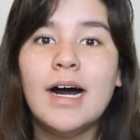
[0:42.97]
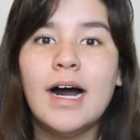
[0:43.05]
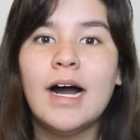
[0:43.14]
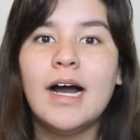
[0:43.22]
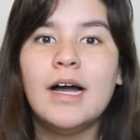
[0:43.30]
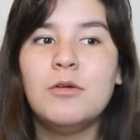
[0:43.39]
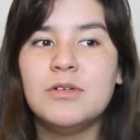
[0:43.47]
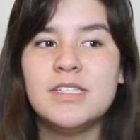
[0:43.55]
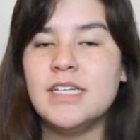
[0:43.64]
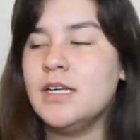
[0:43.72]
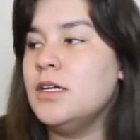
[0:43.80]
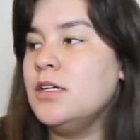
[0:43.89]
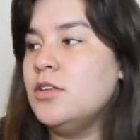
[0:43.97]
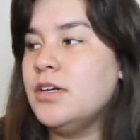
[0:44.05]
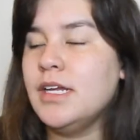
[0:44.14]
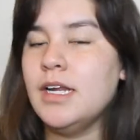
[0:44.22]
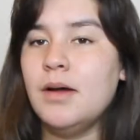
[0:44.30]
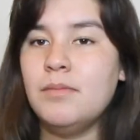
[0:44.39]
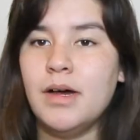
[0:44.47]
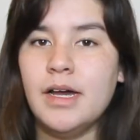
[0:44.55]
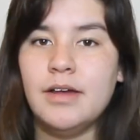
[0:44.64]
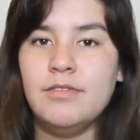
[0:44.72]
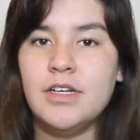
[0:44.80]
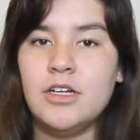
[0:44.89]
I was sitting looking at
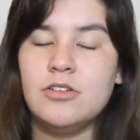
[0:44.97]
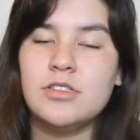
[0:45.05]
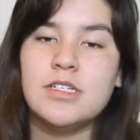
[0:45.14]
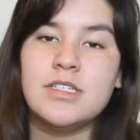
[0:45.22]
my videos